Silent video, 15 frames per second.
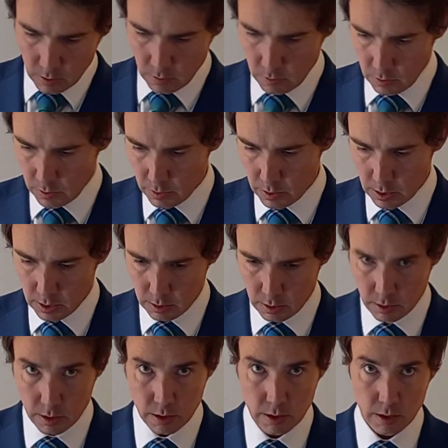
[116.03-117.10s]
Right, that's
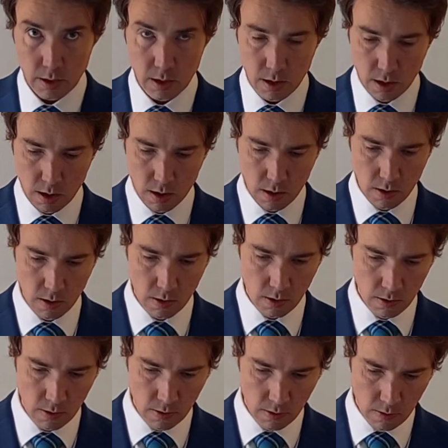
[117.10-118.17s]
gonna
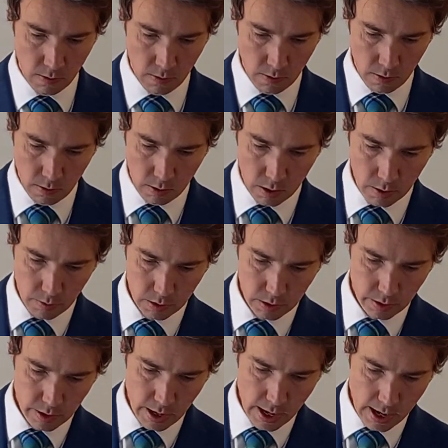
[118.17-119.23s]
go
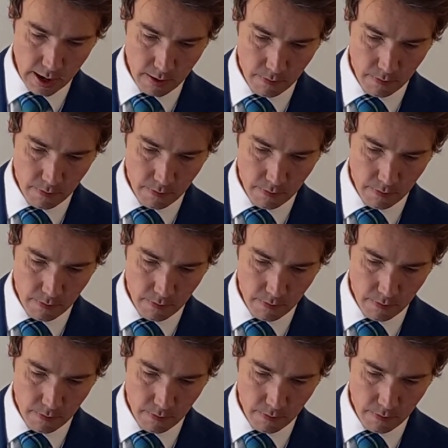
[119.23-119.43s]
under there.